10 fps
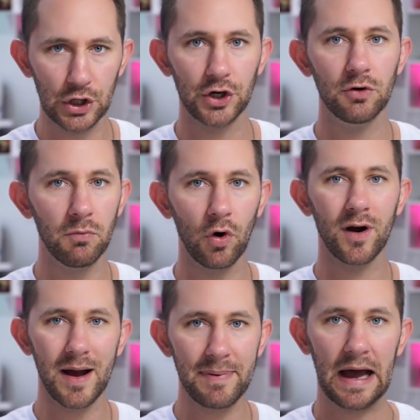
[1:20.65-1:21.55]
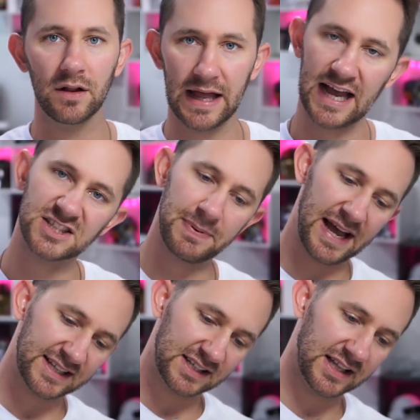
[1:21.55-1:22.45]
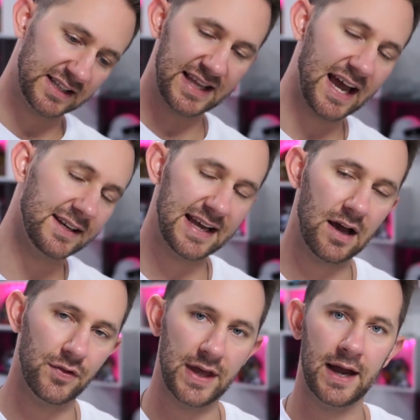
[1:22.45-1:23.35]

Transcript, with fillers: Learn more about LastPass, click that down